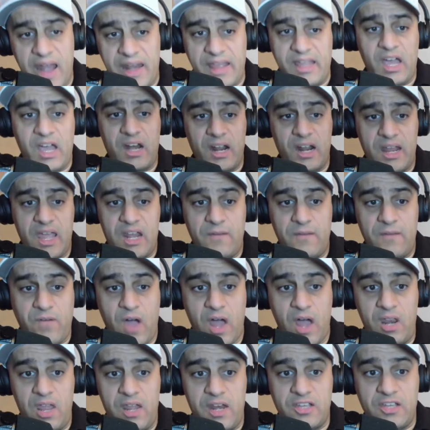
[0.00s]
Had he gone on ahead and
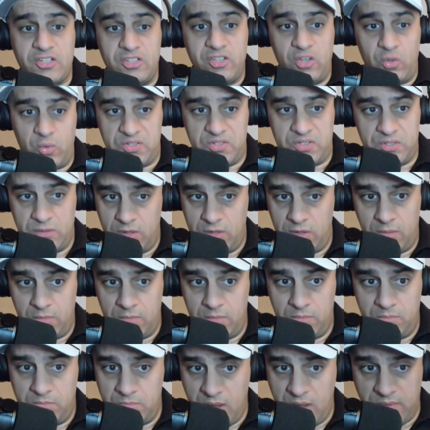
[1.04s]
fought Lennox Lewis,
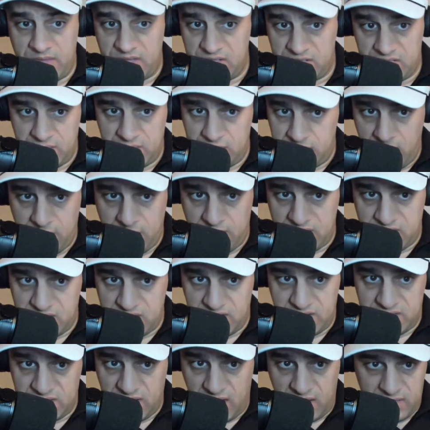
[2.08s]
maybe this
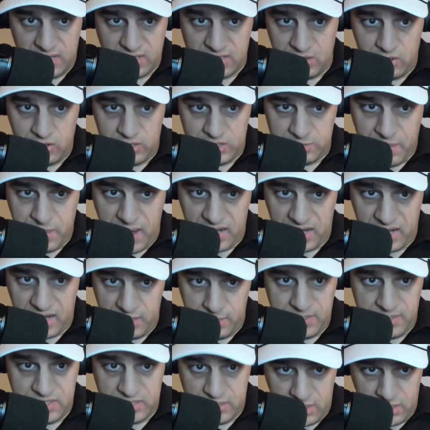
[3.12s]
thing doesn't look as bad
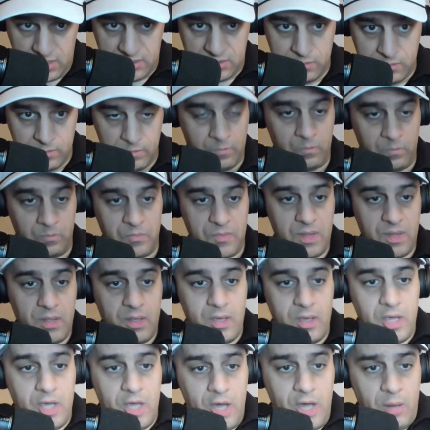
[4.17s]
on him as it does.
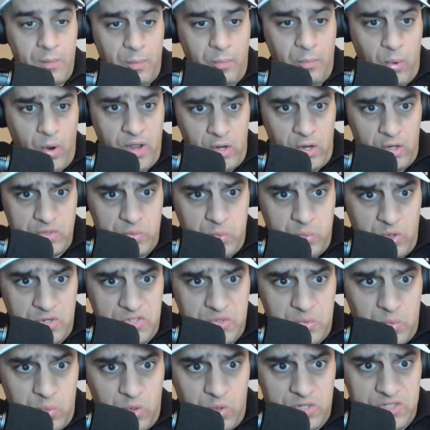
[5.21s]
But boy, it looks
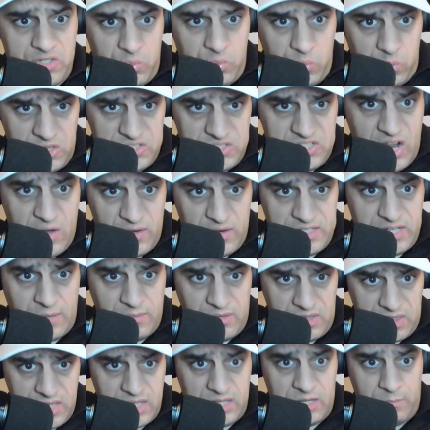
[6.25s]
worse and worse and worse every
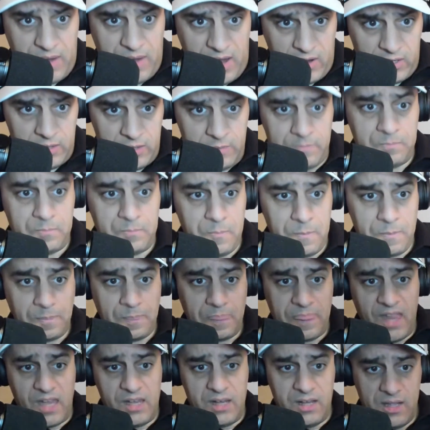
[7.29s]
time you think about it.
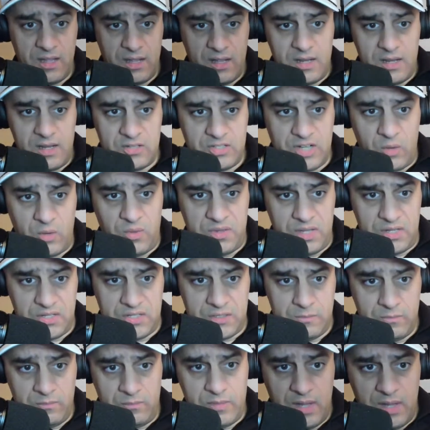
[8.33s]
Let's start with
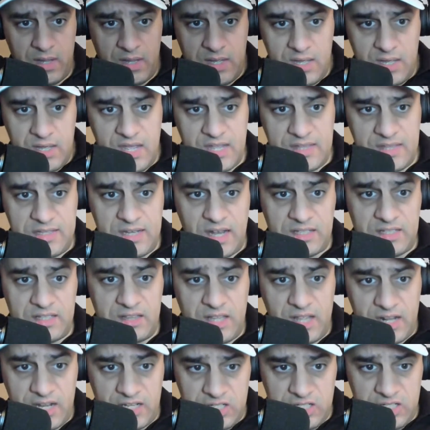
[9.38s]
this. He ducked
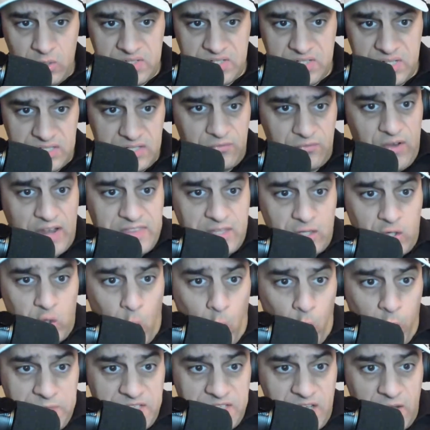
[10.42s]
Lennox Lewis to fight the
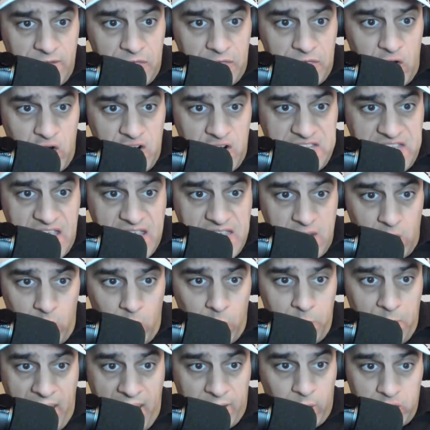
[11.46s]
corpse of a
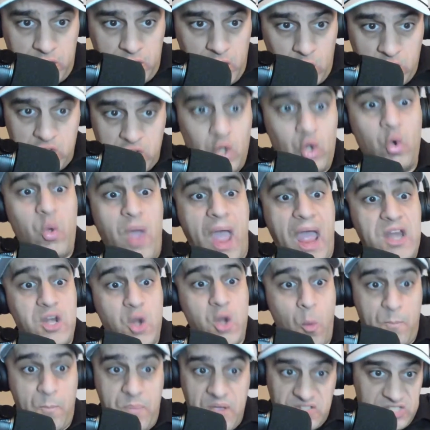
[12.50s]
38-year-old Michael Dokes who
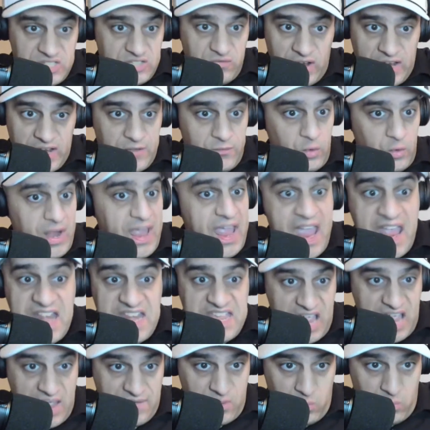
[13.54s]
had no business fighting for
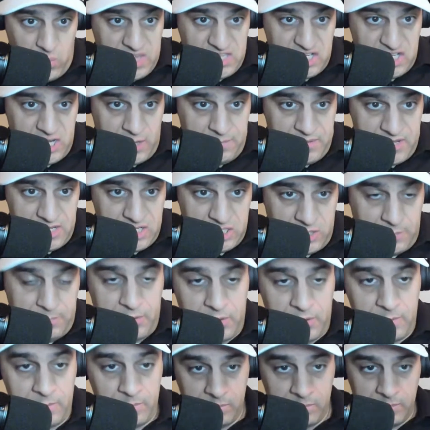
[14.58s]
any heavyweight
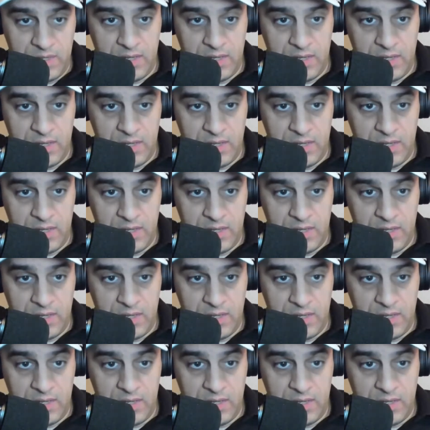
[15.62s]
championship.